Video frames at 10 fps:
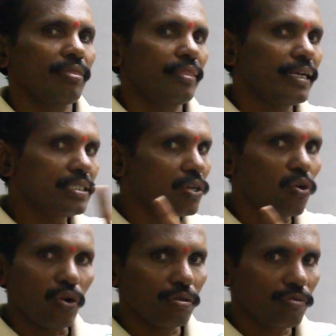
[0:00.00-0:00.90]
That is the
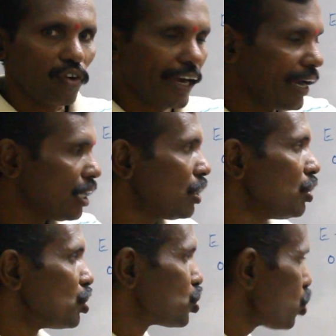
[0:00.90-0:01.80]
rule. Okay?
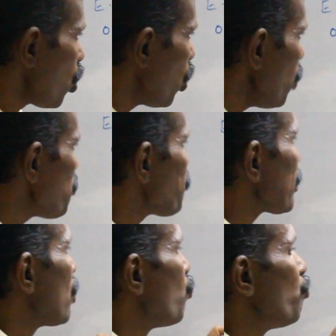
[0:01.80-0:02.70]
So
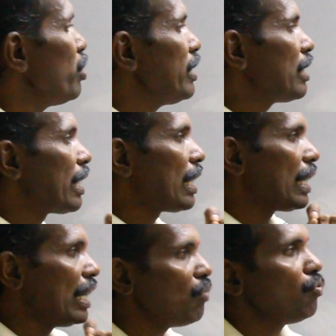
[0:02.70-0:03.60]
we can
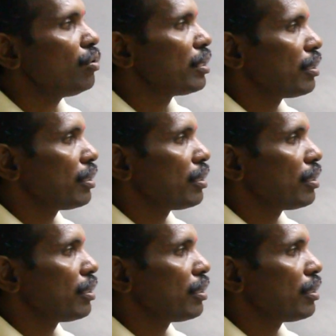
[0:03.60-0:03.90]
live